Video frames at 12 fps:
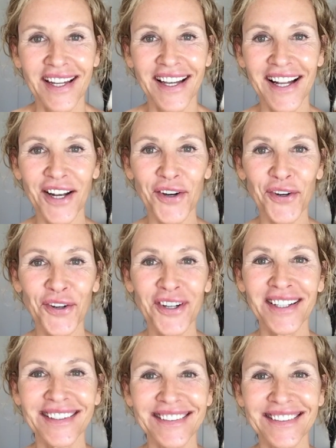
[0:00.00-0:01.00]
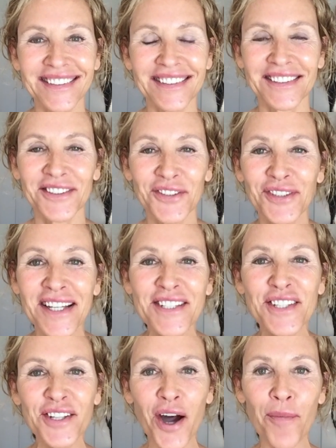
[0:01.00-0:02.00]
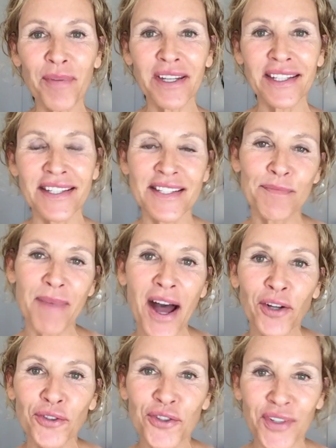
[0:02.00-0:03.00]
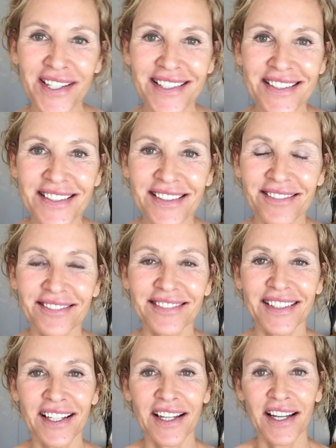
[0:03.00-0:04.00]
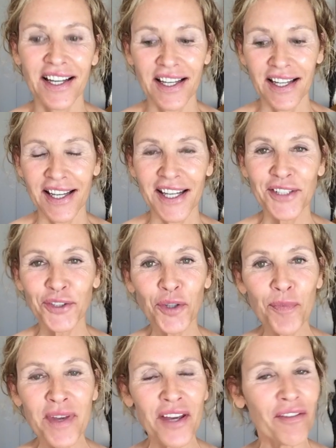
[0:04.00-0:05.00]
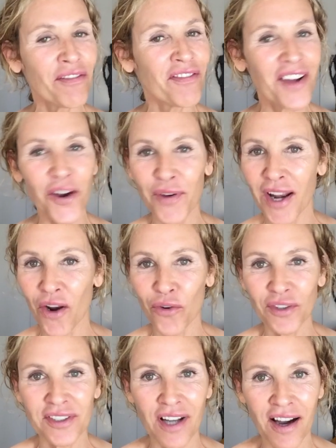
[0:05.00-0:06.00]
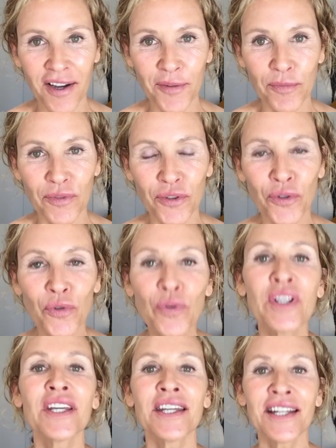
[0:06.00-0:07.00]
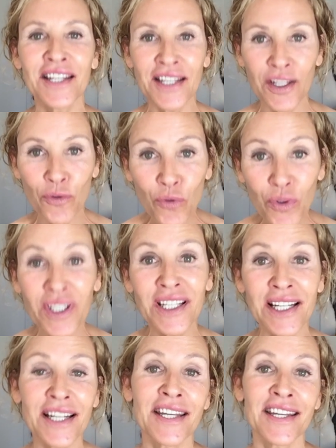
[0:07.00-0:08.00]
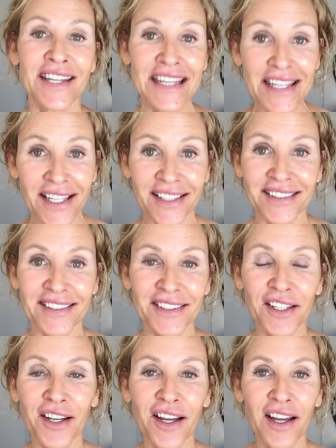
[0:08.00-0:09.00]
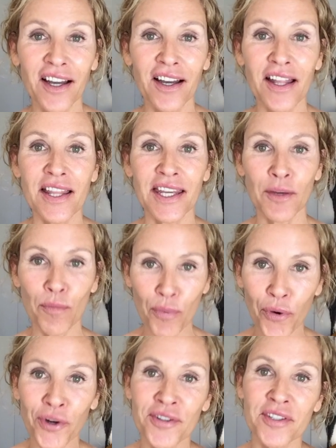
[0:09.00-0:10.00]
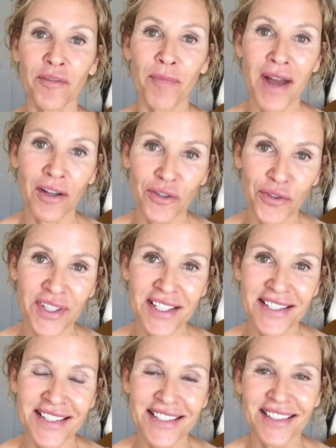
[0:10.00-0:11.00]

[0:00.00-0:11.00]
Hello, today's topic is boundaries. It took me a very long time to really get the importance of boundaries.